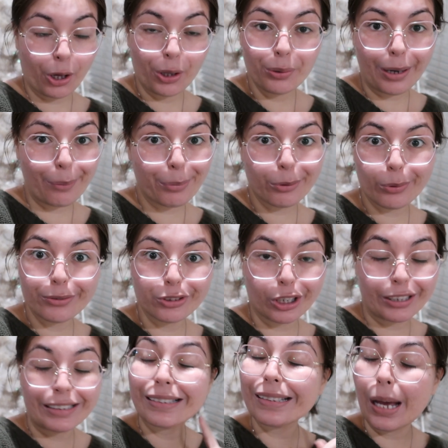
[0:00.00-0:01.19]
all the wrapping we've
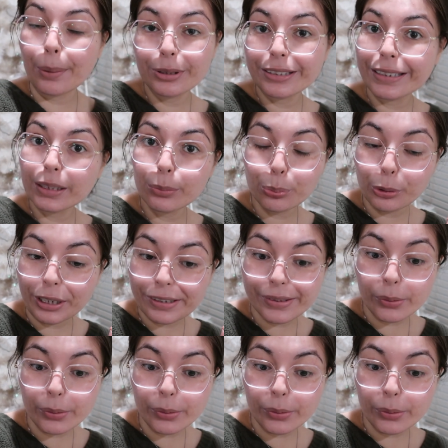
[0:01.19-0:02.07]
done, it's time to take a break.